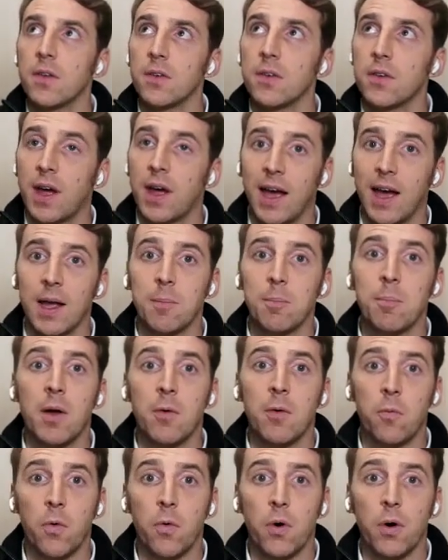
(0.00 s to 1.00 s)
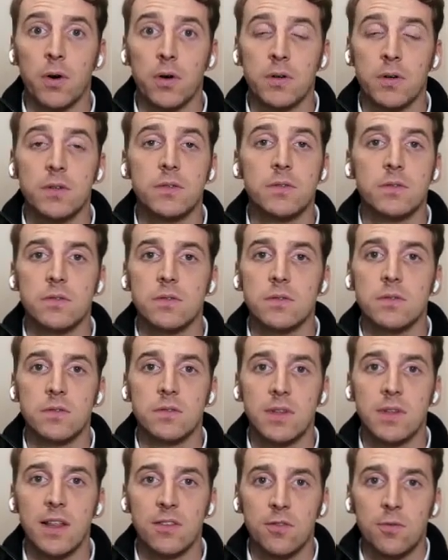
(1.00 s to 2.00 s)
time, my work,
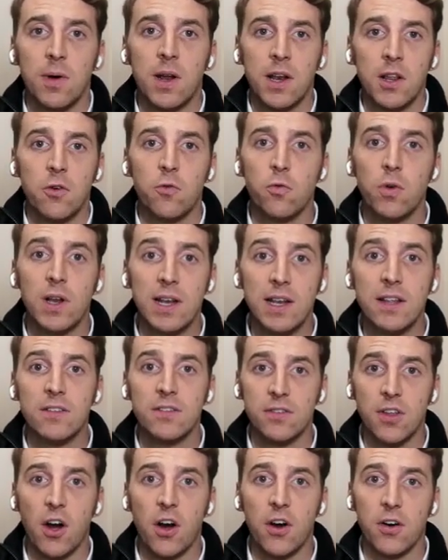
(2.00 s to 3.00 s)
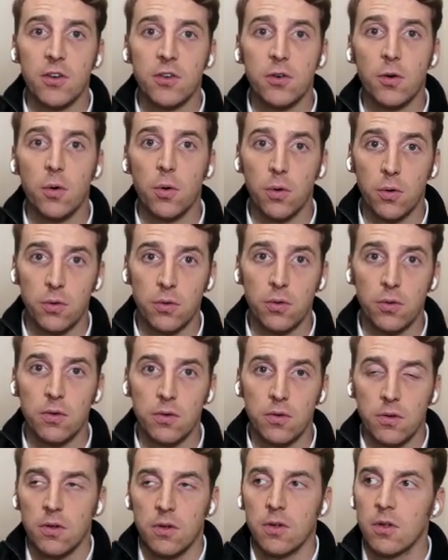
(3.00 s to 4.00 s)
that's when it really started going
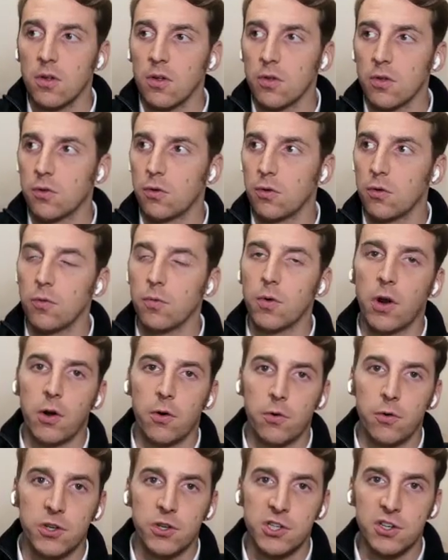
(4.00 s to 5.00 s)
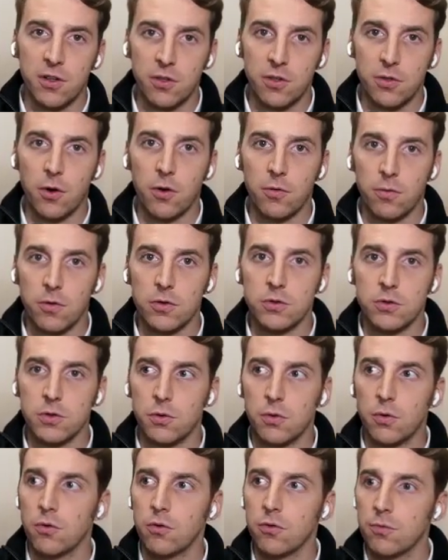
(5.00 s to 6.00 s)
through what I originally thought was
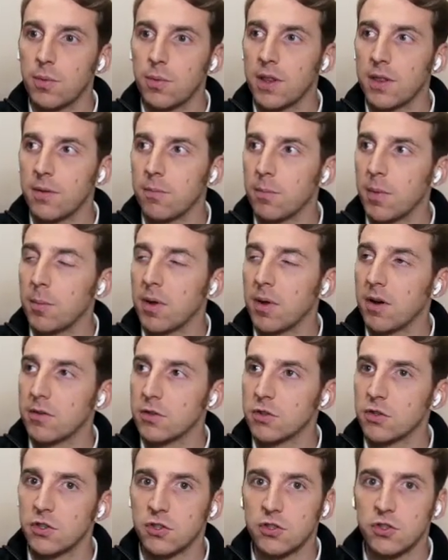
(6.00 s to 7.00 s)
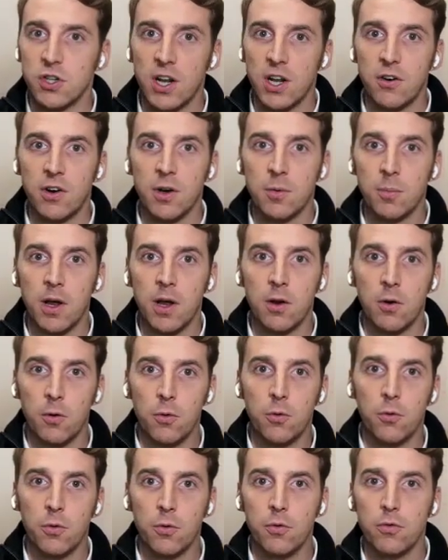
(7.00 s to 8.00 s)
the roof, but maybe I was just shattering my
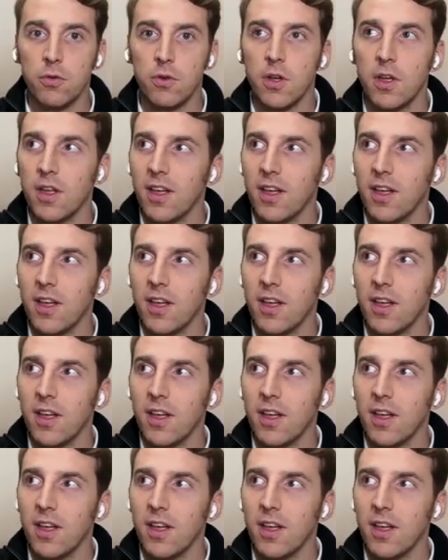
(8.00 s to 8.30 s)
low roof.